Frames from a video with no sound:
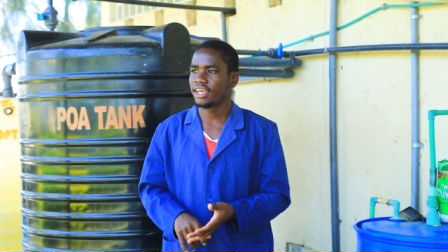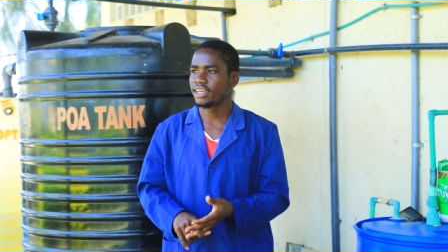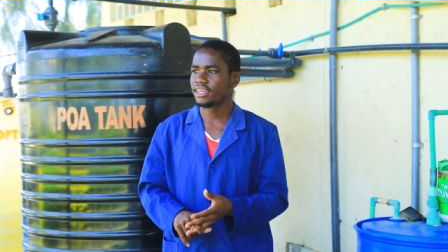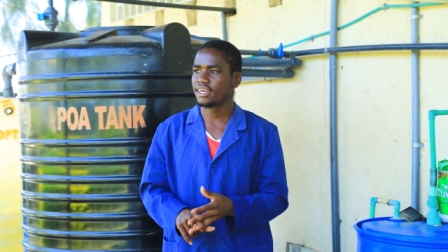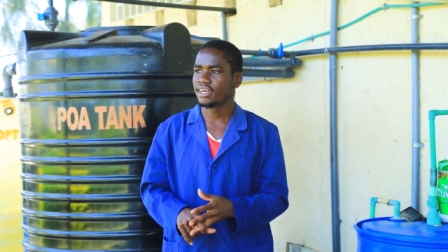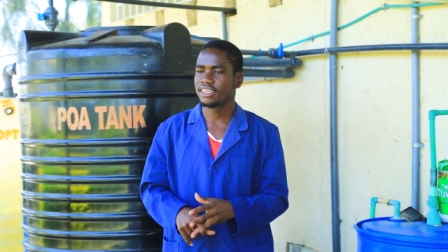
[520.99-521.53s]

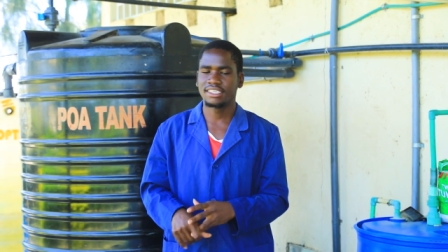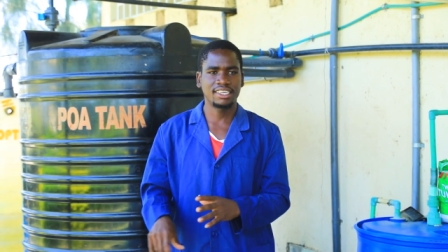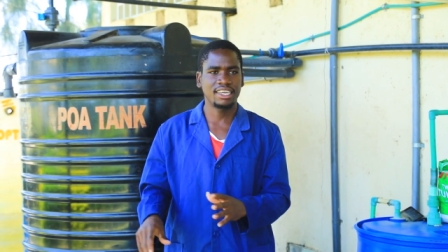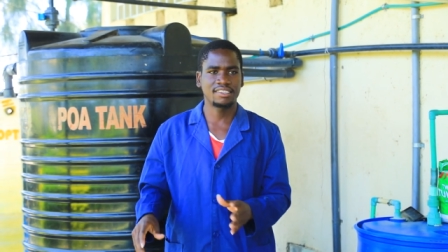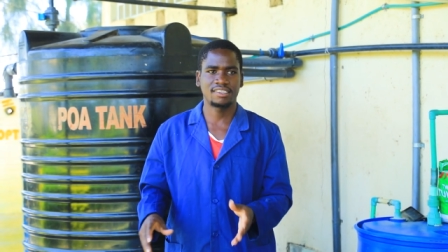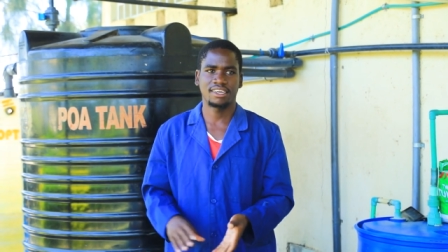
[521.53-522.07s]
and
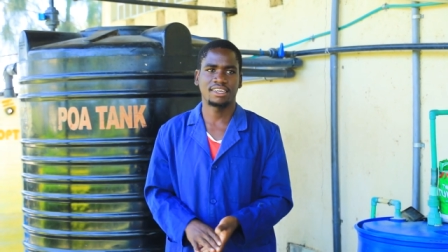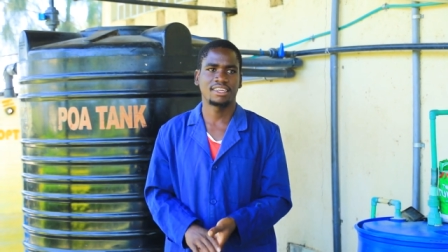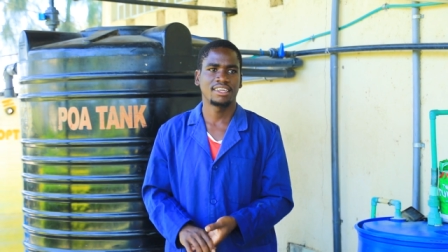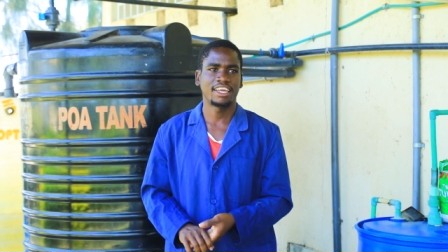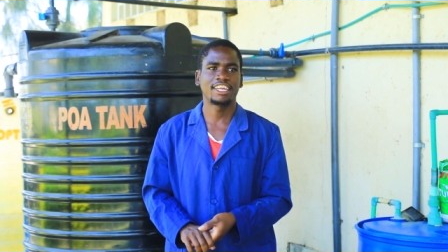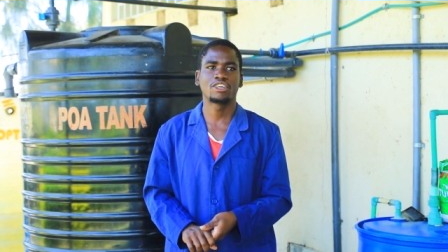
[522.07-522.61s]
GIZ.
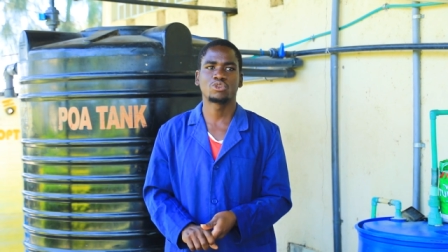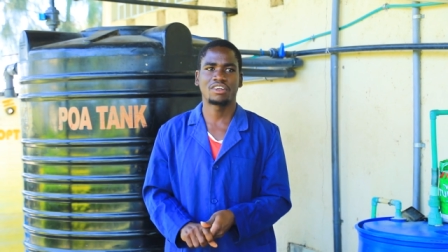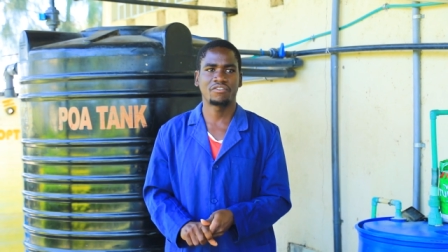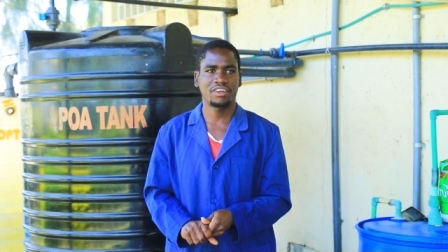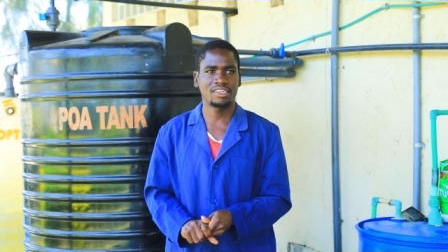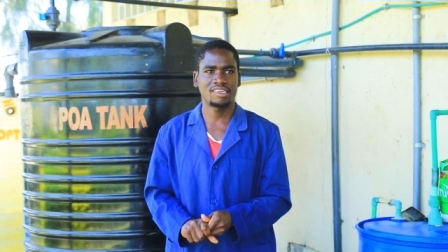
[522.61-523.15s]
And it was
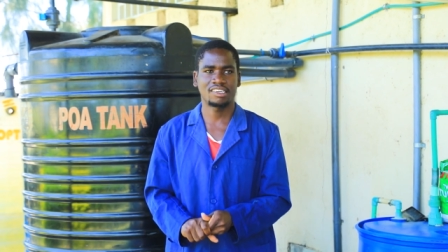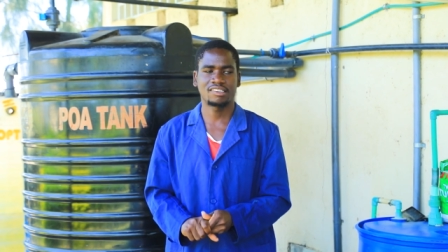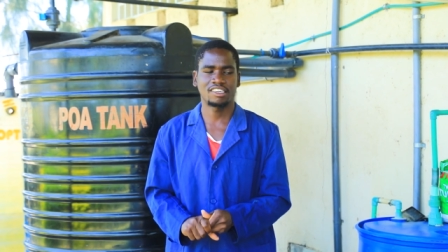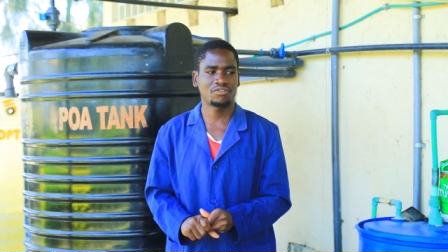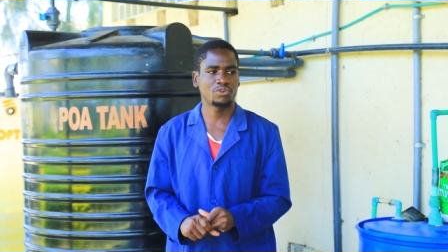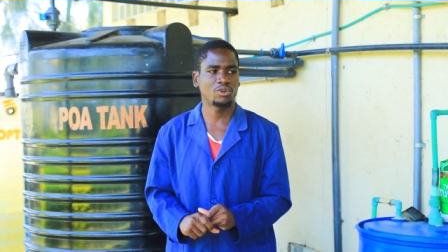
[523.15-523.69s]
a very
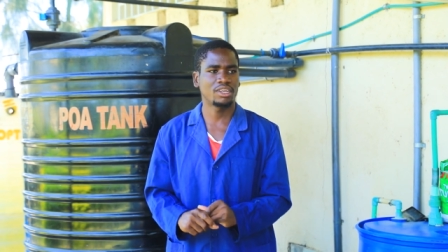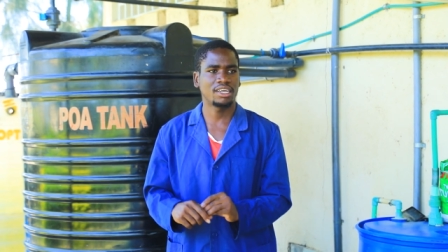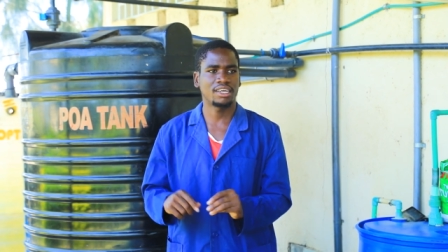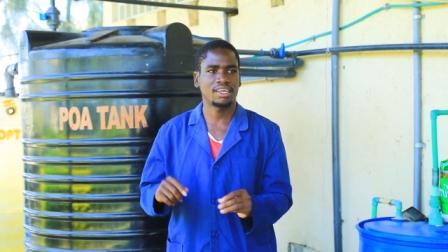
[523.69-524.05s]
successful